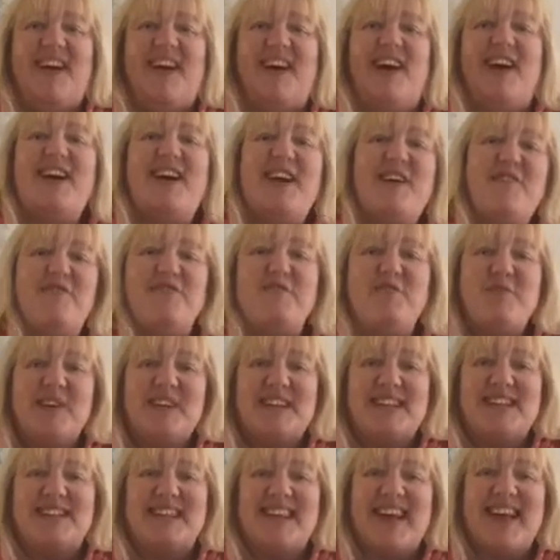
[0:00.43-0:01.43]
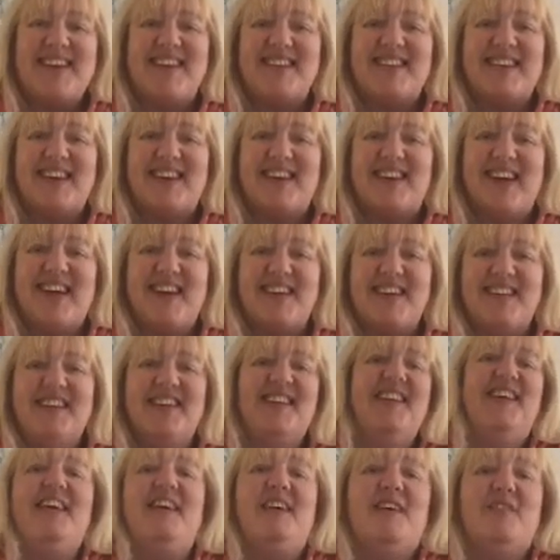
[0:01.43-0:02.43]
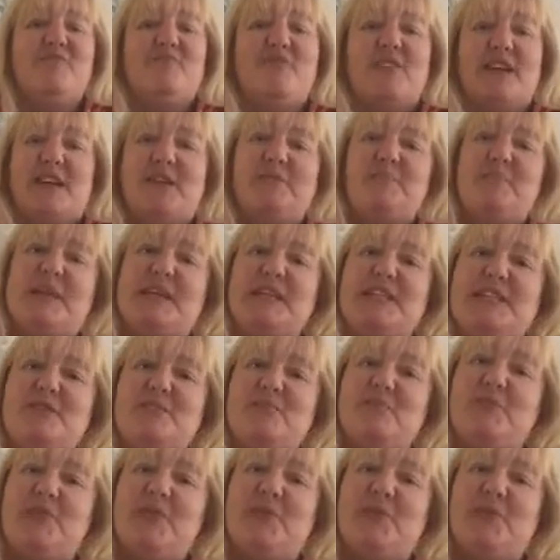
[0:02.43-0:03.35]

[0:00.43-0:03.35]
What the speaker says: Hi everyone, it's Kathy again. Really pleased to be